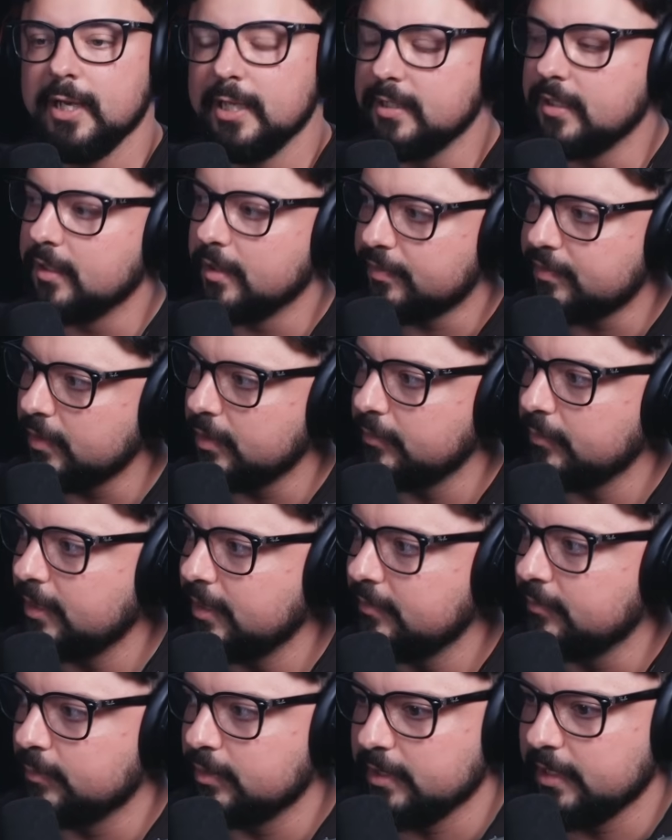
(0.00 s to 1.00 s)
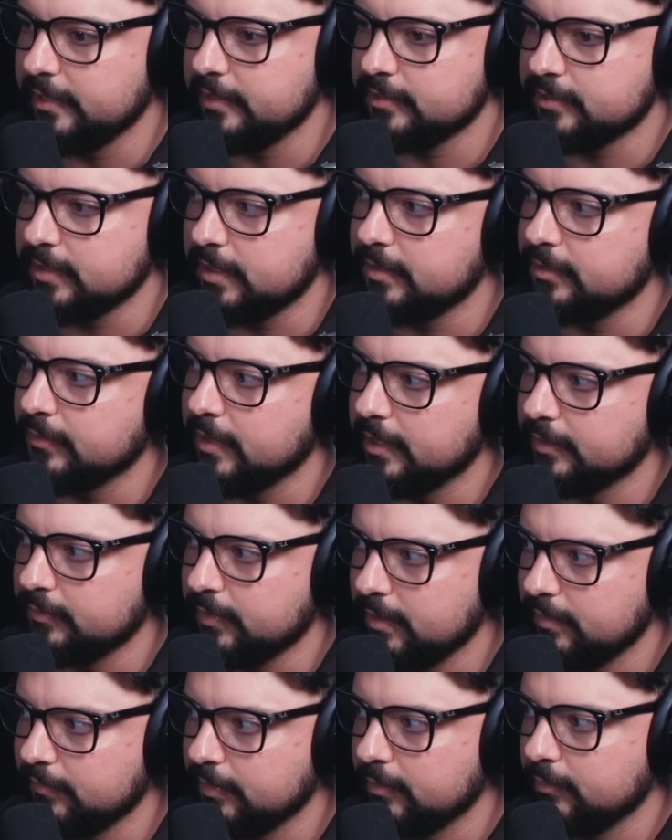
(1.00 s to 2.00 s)
And then the third one, we'll let your son direct
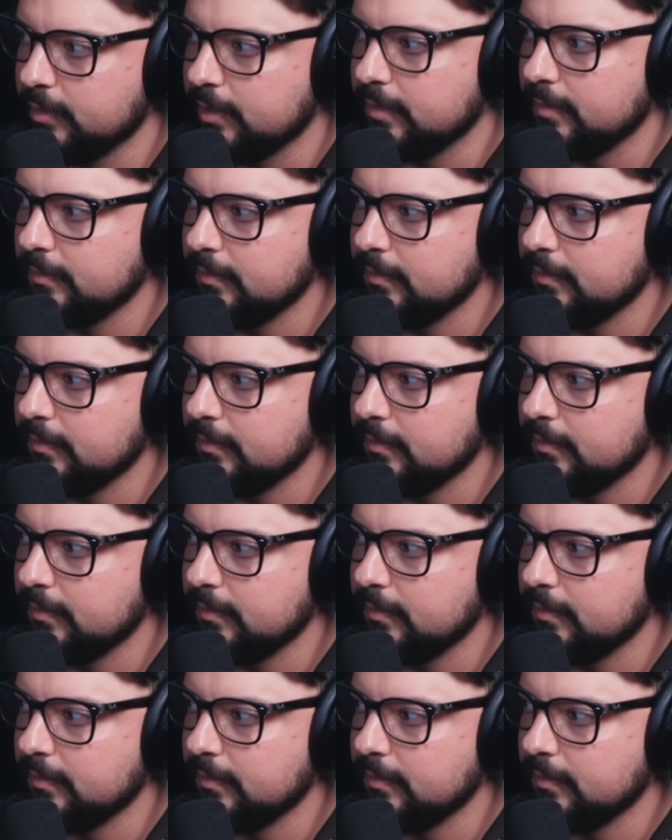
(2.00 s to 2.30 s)
whatever you want.